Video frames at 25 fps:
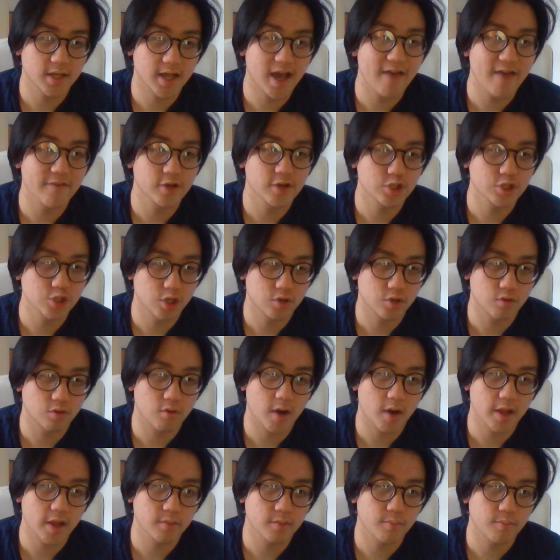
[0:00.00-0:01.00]
Like having a journal,
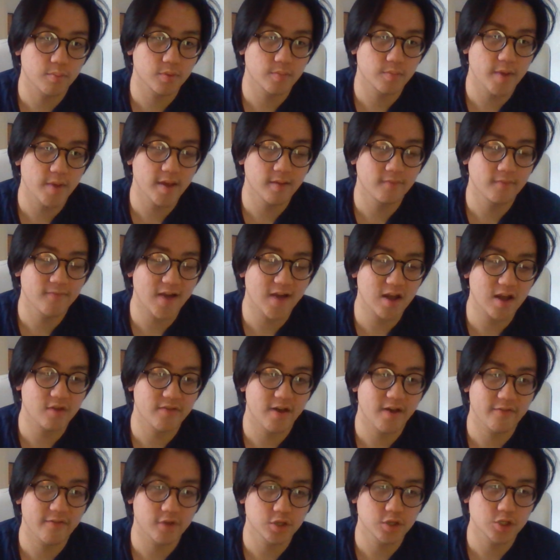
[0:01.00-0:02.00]
right? The main value of
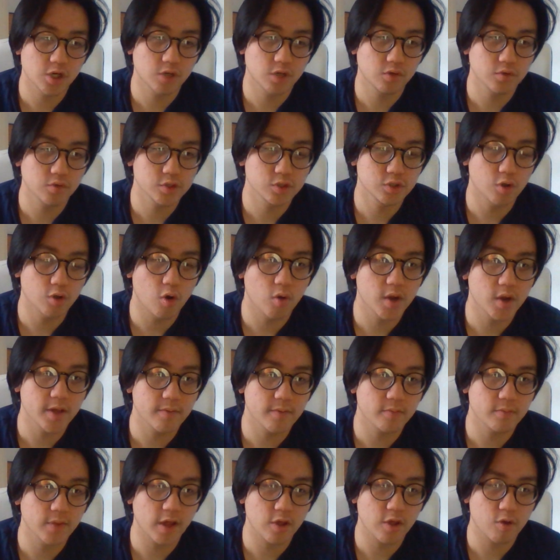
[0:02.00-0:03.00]
having a journal is not
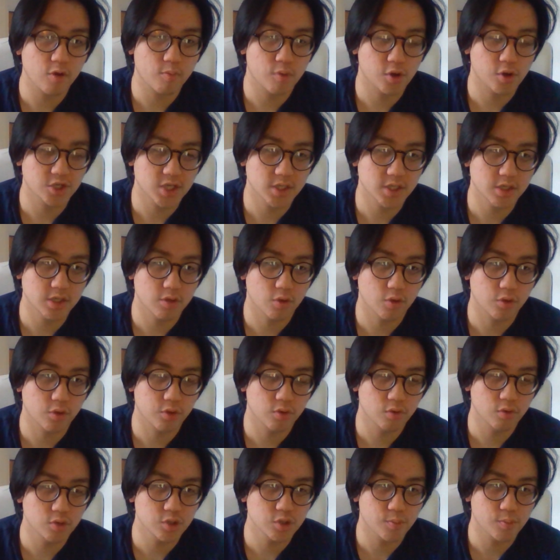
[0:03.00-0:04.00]
only that you're processing your
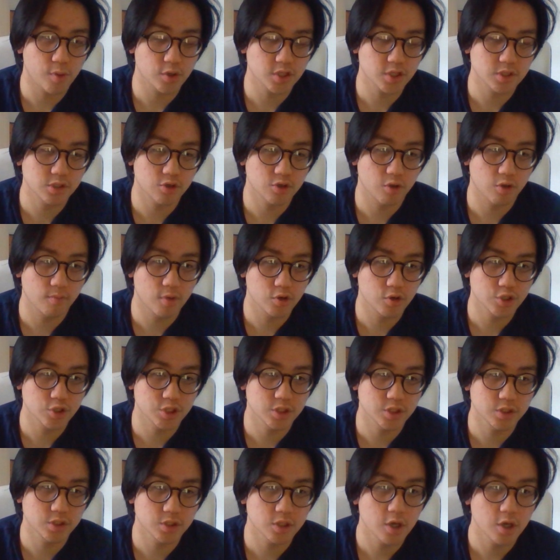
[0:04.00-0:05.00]
thoughts, you're processing your
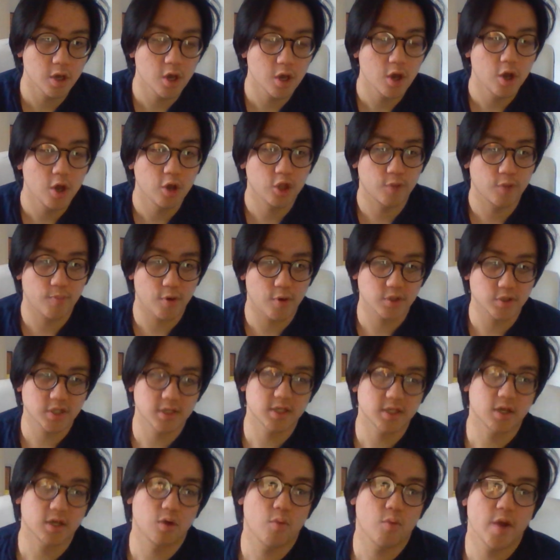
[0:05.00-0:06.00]
emotions, you're
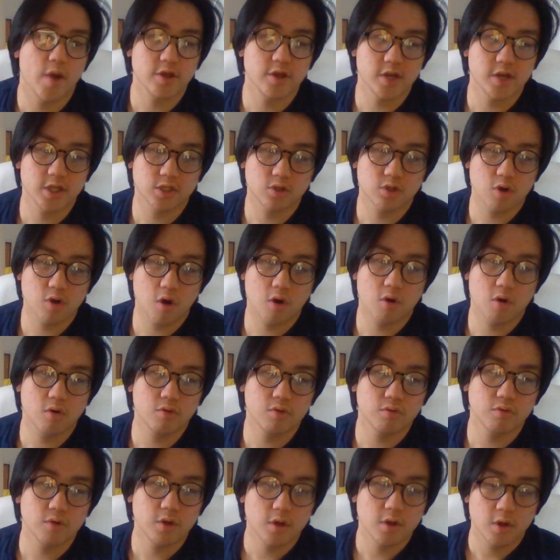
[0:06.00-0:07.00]
processing where you need to
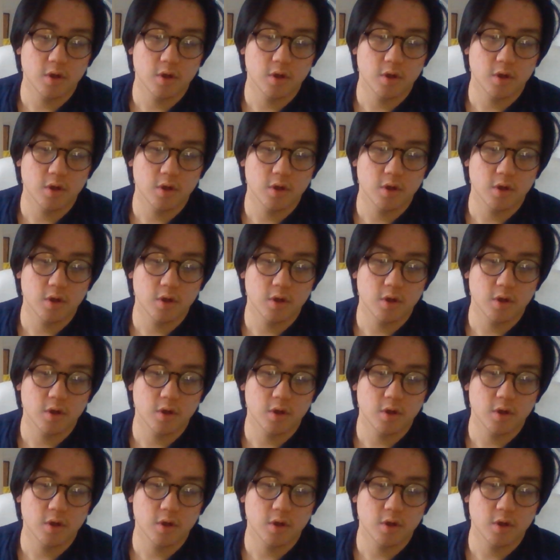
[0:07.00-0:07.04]
go.